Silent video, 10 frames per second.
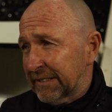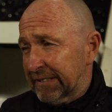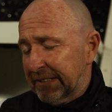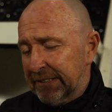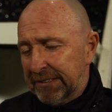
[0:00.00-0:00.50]
I
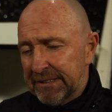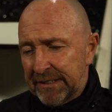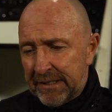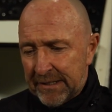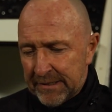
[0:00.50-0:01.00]
think that
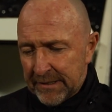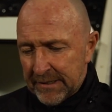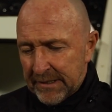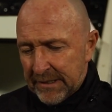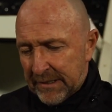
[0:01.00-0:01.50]

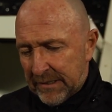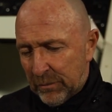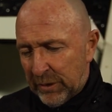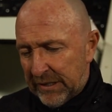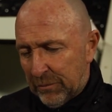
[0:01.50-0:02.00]

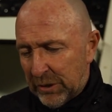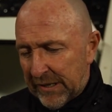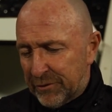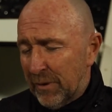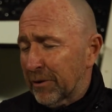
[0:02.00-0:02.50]
we'll
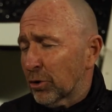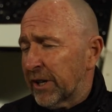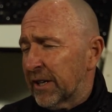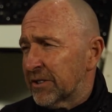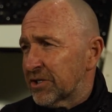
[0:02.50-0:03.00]
have to have a look
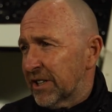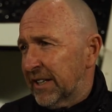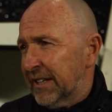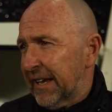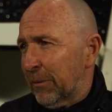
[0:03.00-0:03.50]
at it and
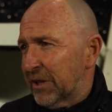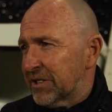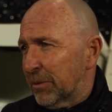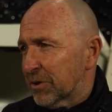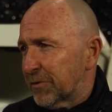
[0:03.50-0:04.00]
see how
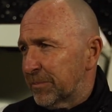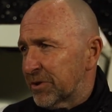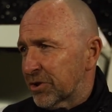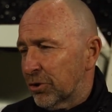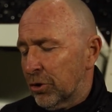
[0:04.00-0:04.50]
easy it was for him
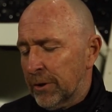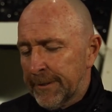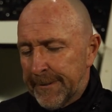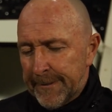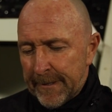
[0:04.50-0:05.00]
to score.
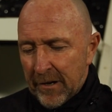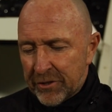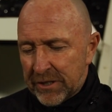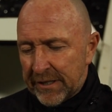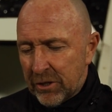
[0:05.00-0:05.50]

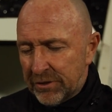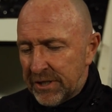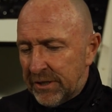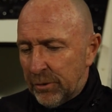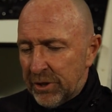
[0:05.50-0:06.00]
Obviously, he
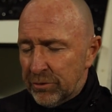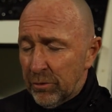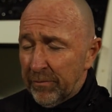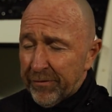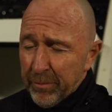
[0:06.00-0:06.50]
continued his
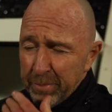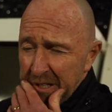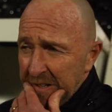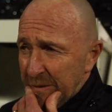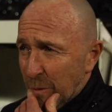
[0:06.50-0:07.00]
run from
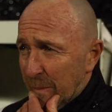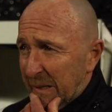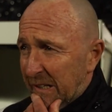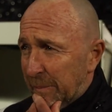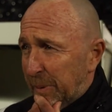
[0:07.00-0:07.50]
bringing it through the
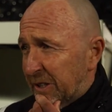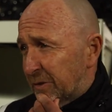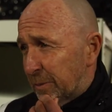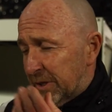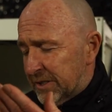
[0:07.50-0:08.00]
middle of the
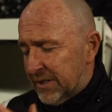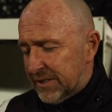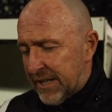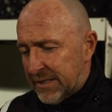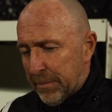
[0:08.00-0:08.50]
pitch from the
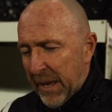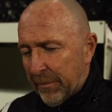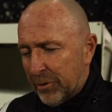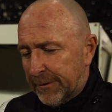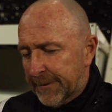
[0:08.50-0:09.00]
centre back.
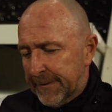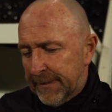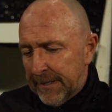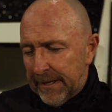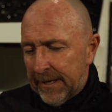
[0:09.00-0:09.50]

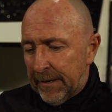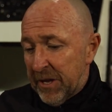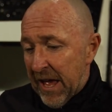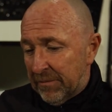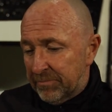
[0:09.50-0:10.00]
But
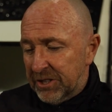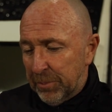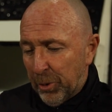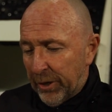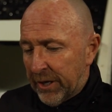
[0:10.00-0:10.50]

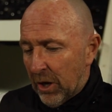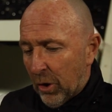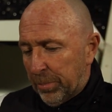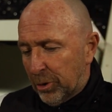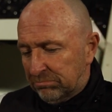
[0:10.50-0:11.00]
disappointing
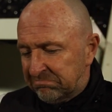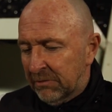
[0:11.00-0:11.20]
goal, but